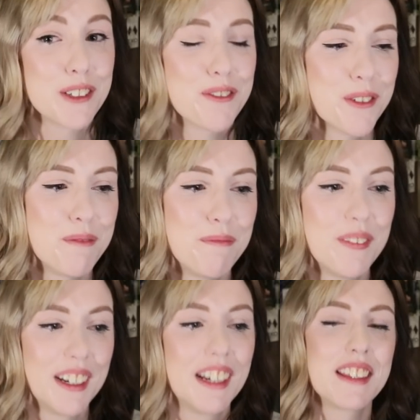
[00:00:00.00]
you from
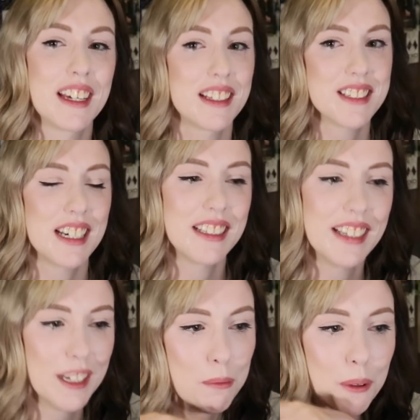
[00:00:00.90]
the other side of
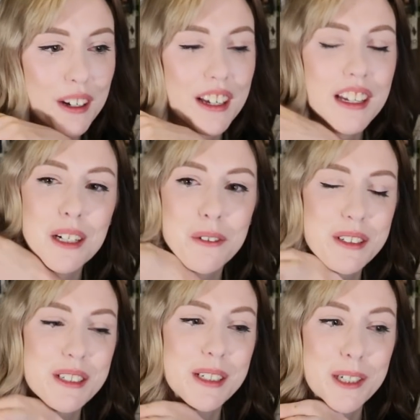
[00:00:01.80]
the airport and I
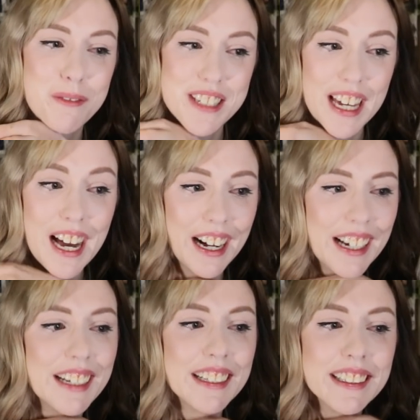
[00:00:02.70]
wanted to come say
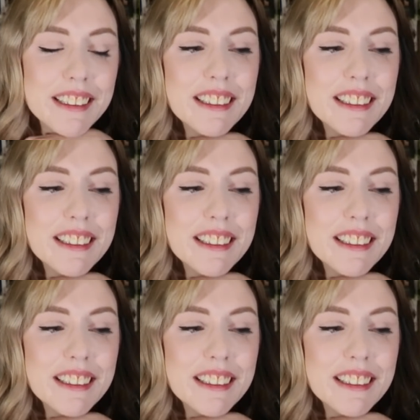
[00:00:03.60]
hi.